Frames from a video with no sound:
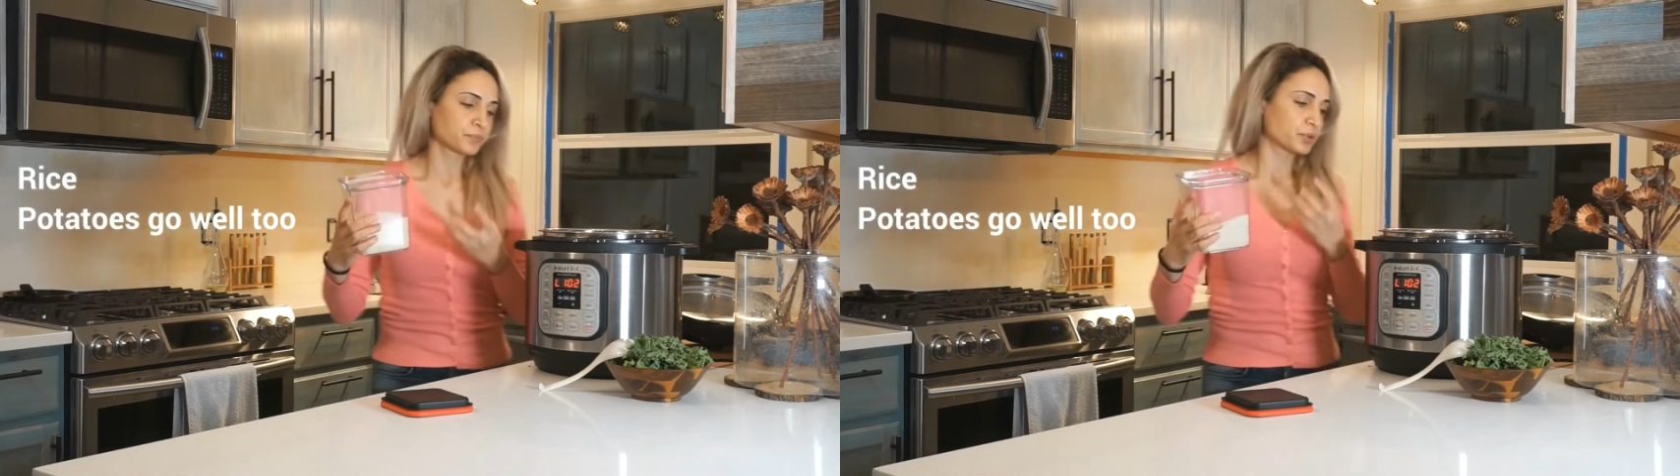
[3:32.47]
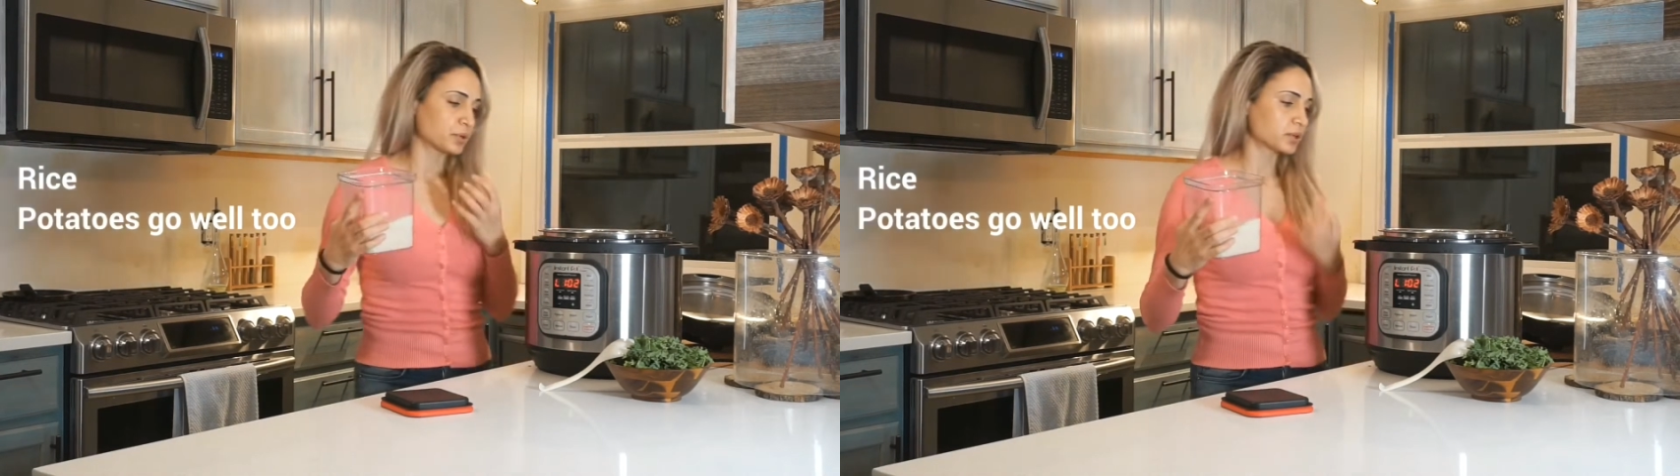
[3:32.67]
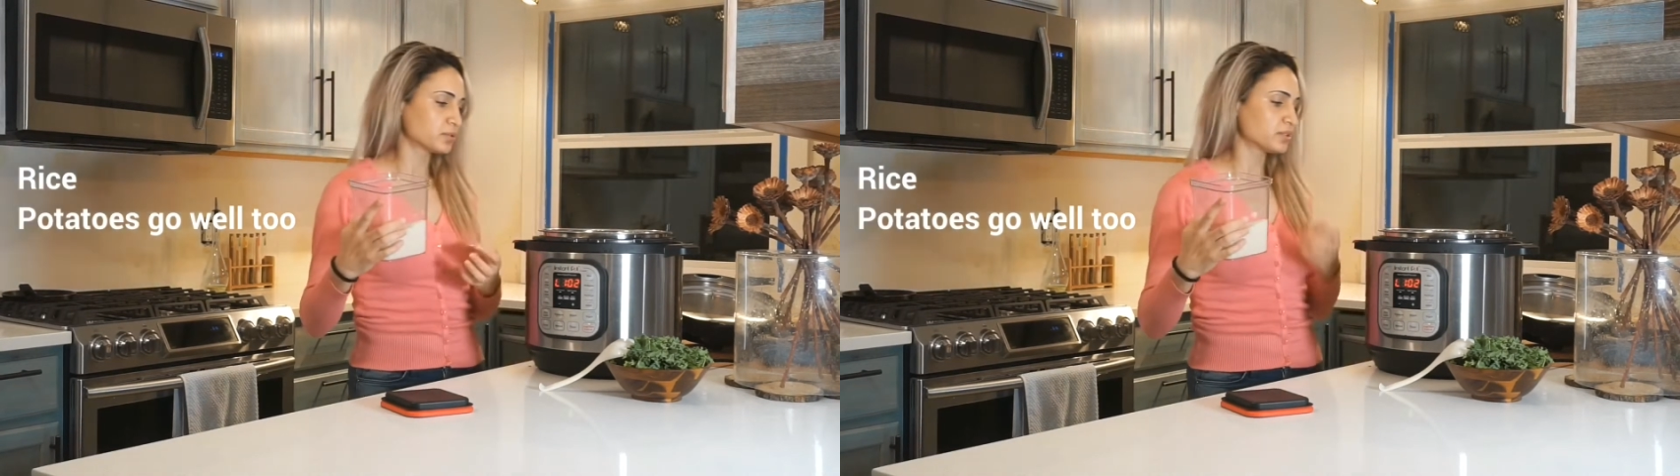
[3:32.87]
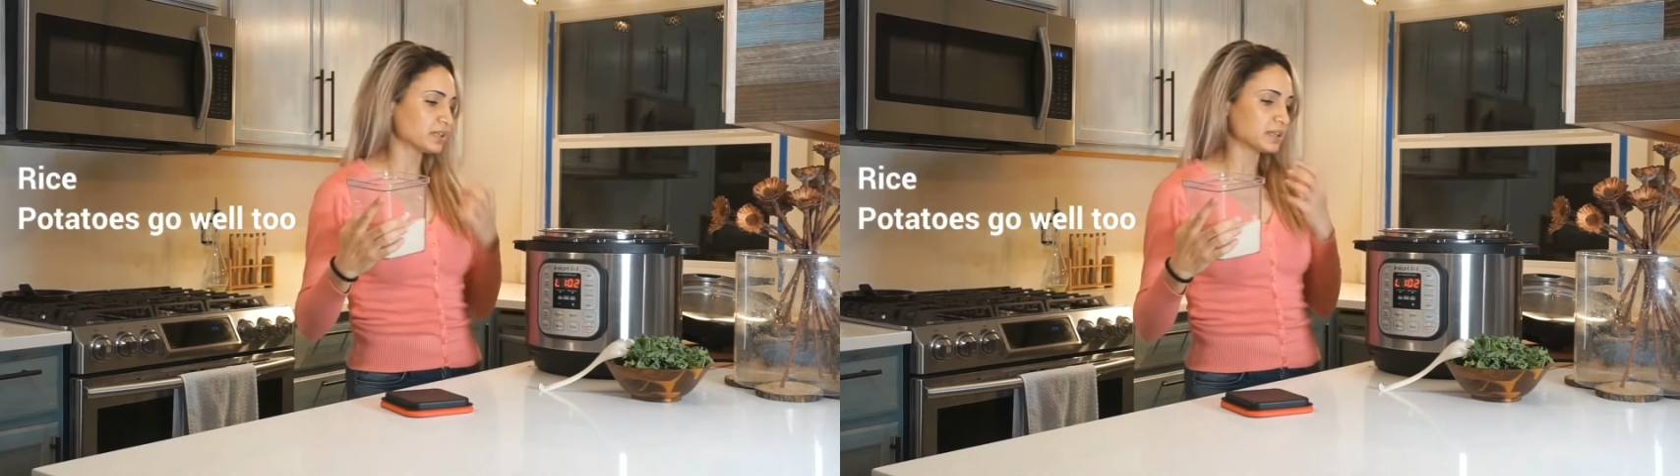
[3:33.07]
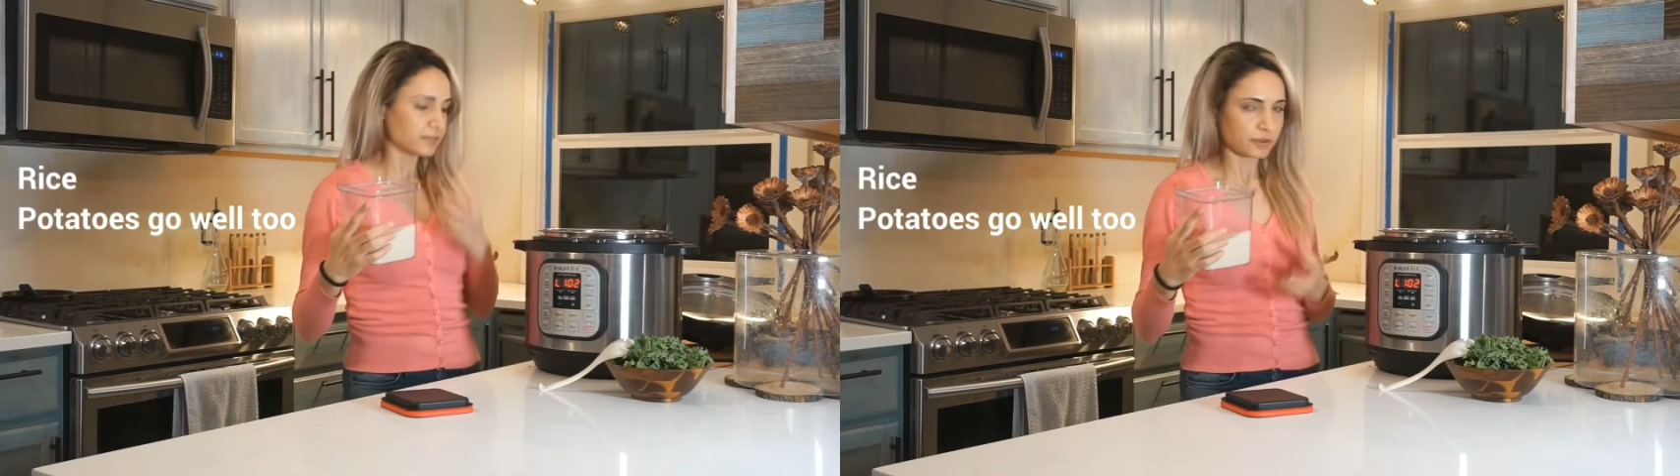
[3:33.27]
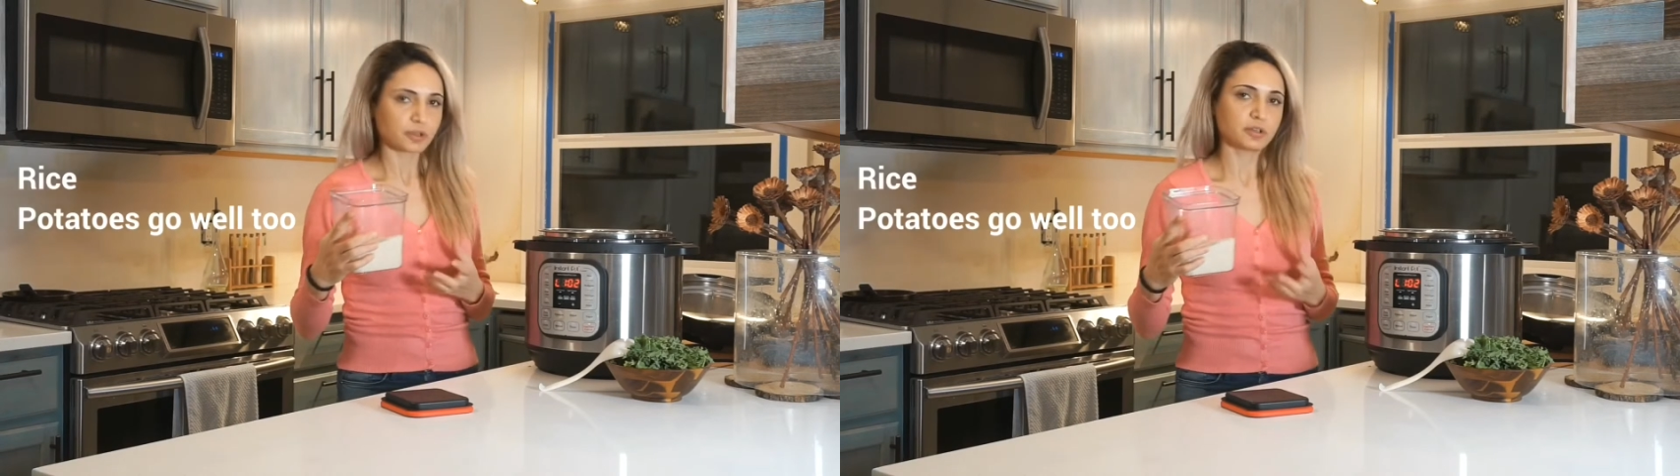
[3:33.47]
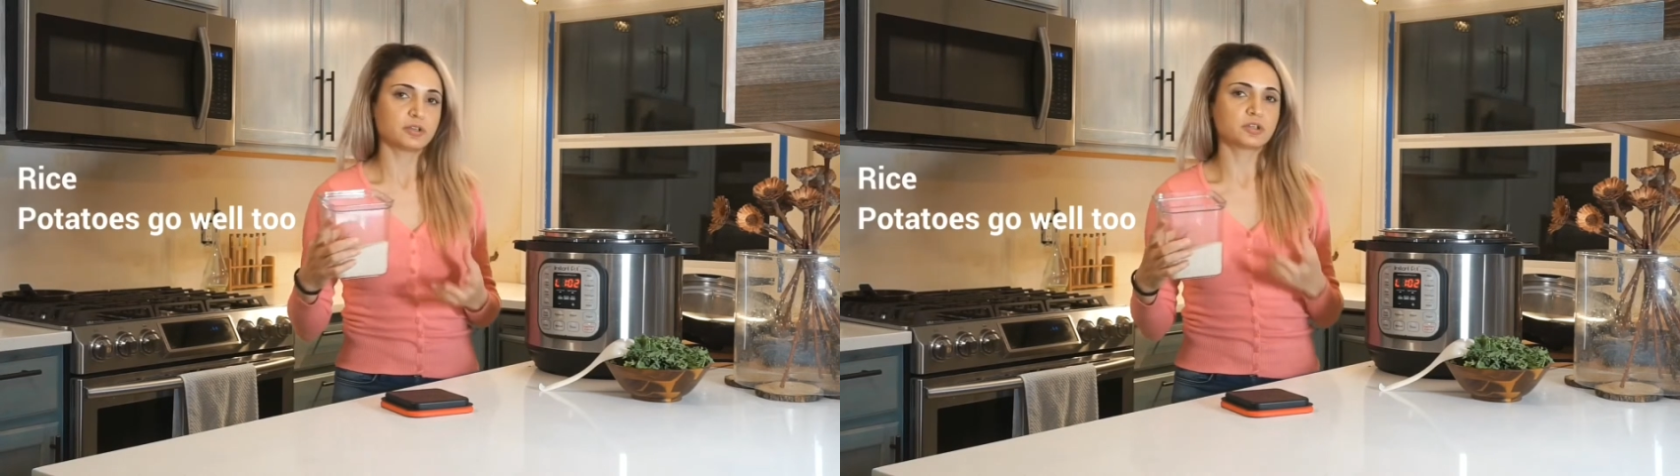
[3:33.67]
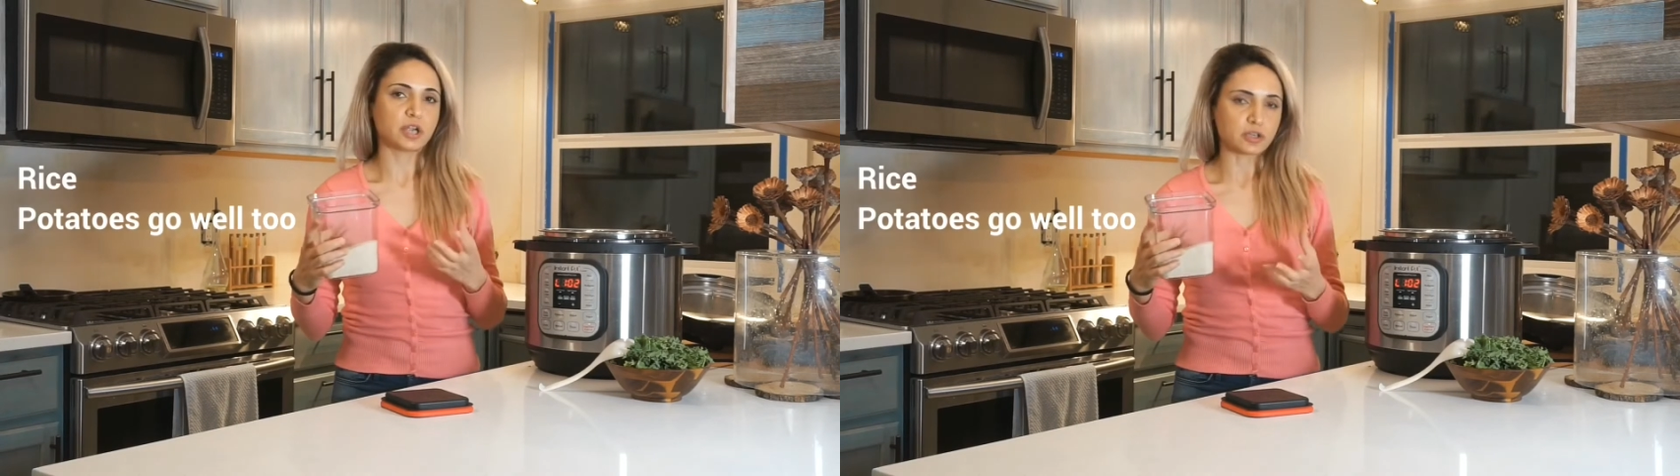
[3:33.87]
going to significantly
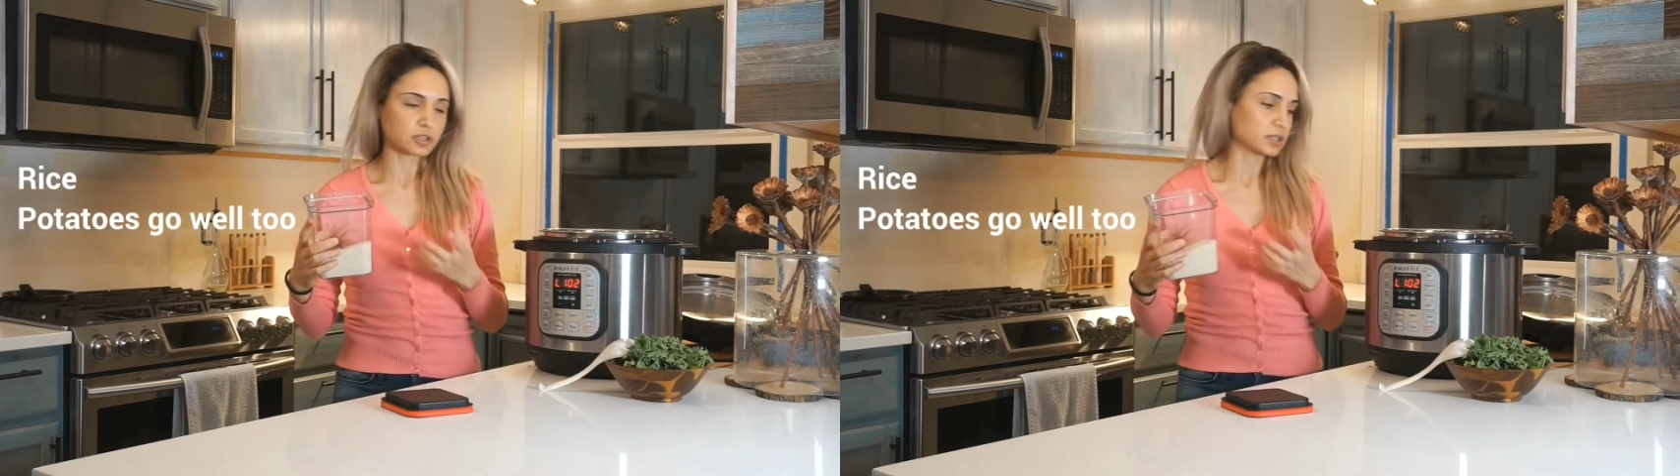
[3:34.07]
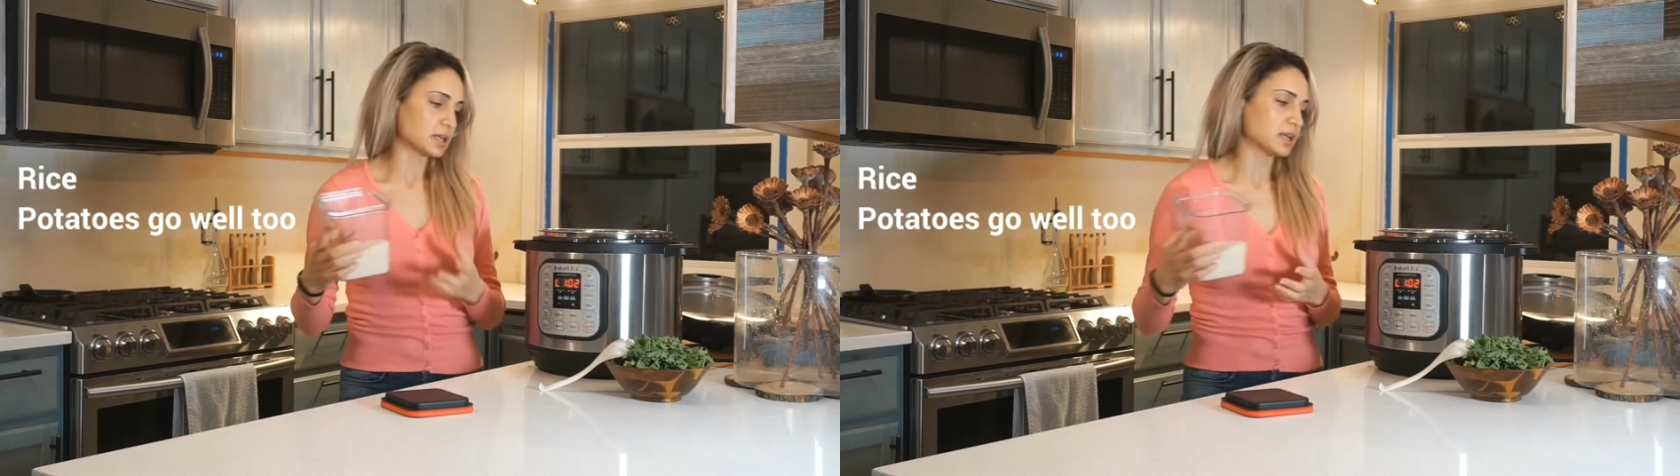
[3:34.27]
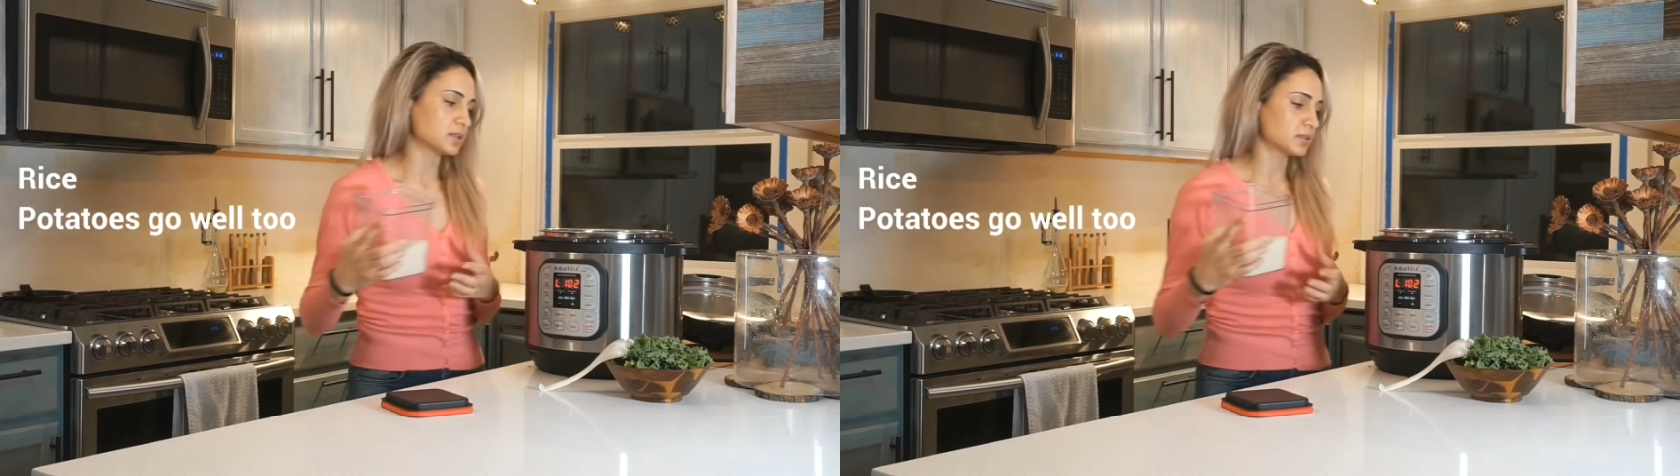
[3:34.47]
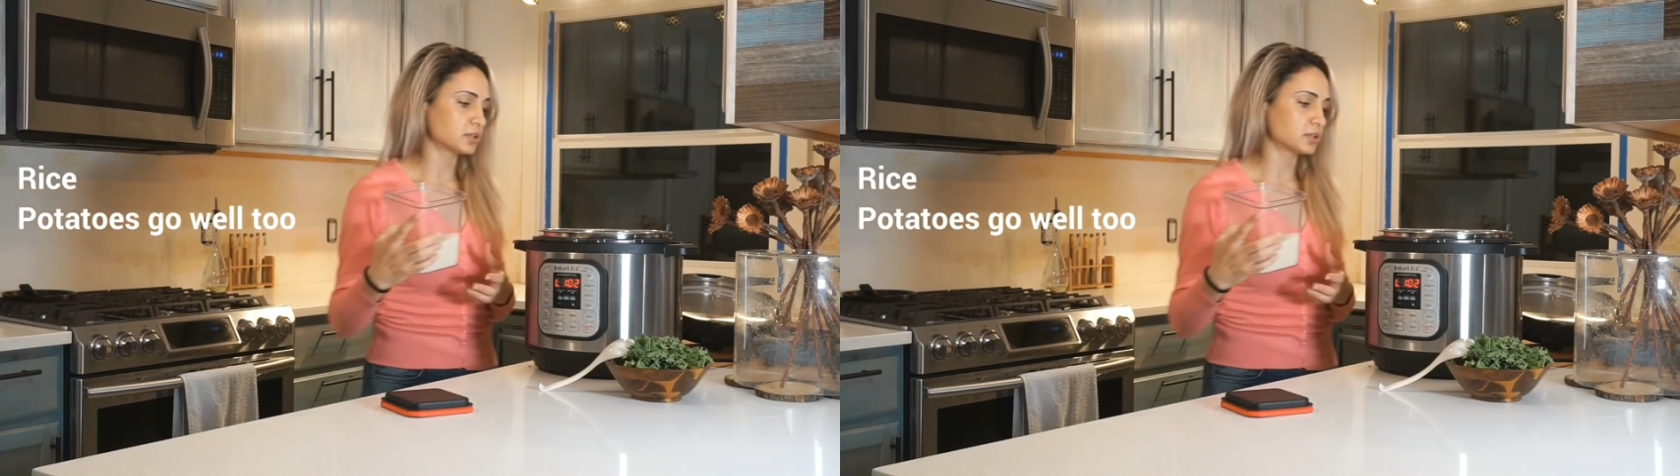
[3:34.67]
change the taste,